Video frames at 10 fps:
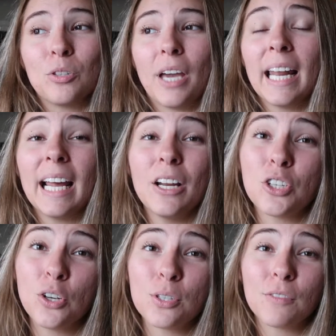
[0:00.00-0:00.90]
you kind of gotta
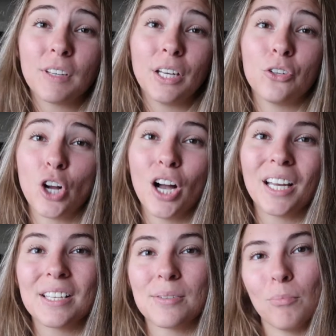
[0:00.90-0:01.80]
choose if getting
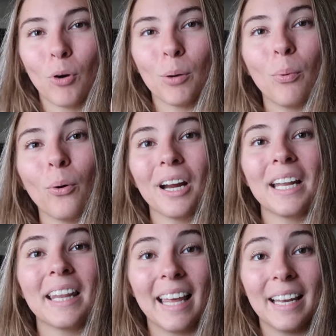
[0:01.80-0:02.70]
drunk is more
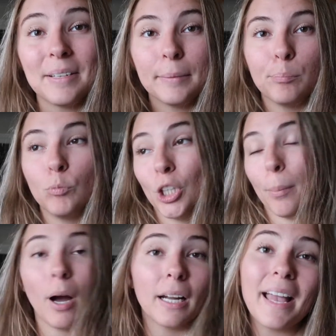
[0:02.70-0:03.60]
important than your
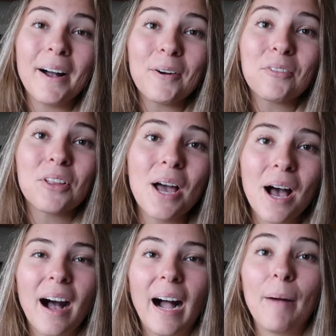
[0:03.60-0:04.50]
body health.
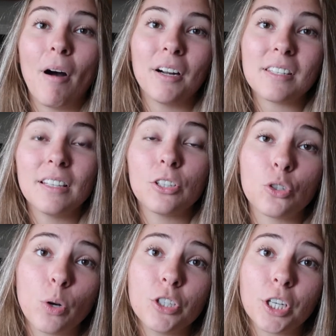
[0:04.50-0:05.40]
Honestly, that's a
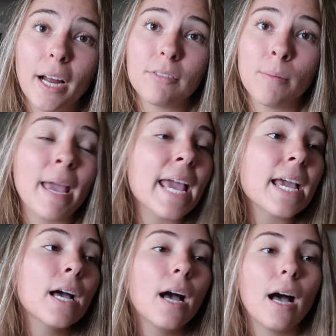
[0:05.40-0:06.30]
choice you're gonna have to
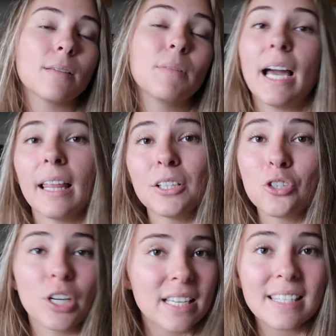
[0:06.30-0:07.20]
make. Something I like to
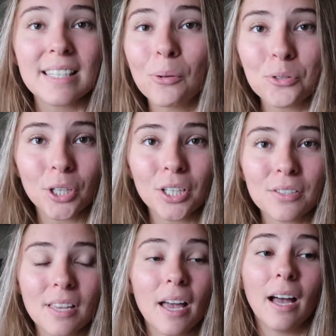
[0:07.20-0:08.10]
drink is seltzers.